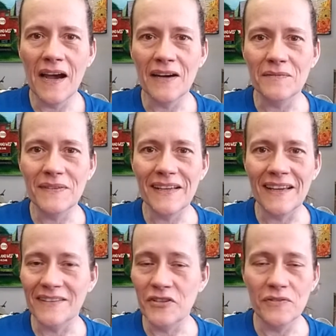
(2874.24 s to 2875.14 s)
um,
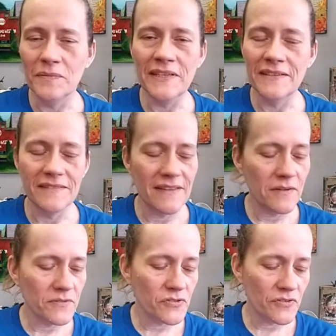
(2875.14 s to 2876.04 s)
and knew immediately
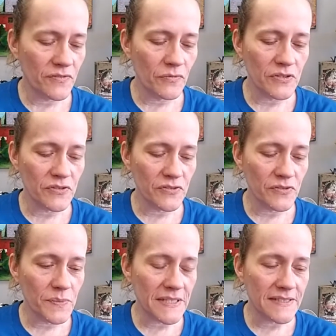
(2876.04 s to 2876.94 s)
that it was Joseph
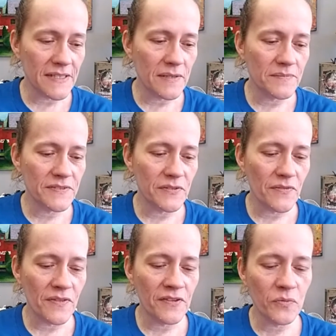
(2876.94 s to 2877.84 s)
Originals picked it up.
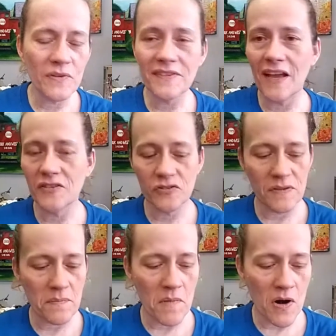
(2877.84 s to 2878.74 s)
So this one's
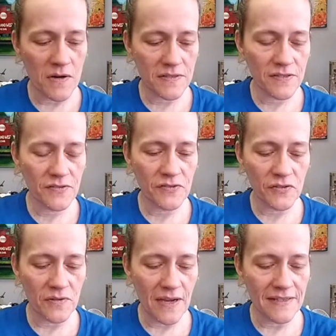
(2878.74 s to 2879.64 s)
actually marked,
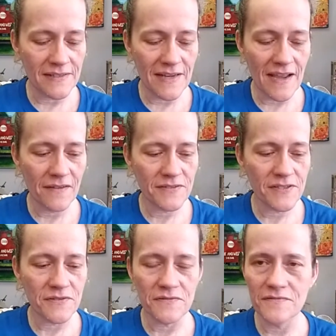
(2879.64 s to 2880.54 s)
so I didn't have
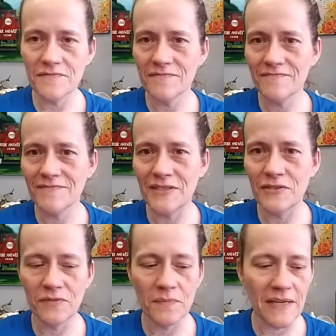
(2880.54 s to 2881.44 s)
to
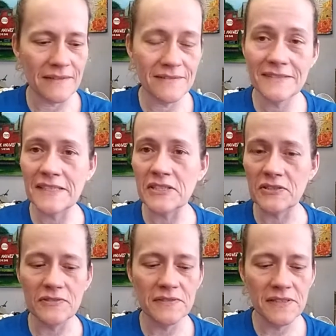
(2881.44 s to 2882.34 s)
use my
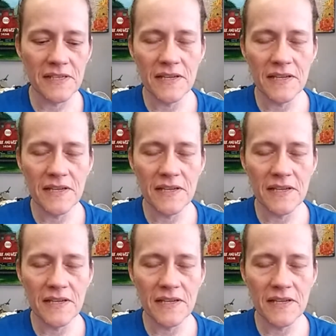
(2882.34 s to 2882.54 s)
skill.